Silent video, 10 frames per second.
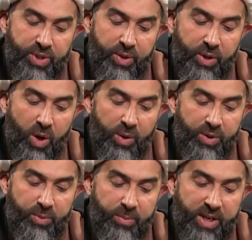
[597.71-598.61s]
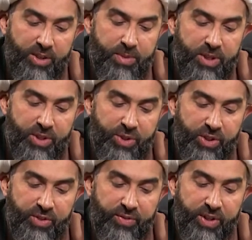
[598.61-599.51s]
there are going to be
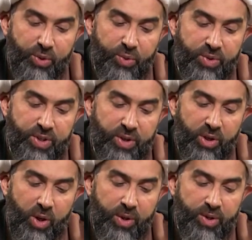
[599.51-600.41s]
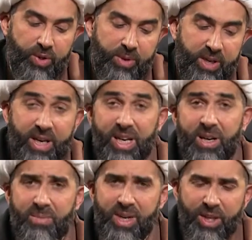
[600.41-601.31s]
administrative issues, there are going to be
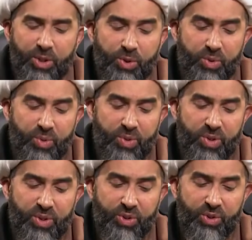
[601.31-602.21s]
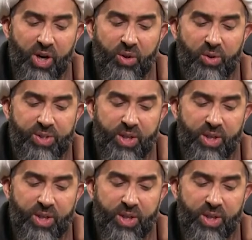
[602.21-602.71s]
ilmi issues and struggles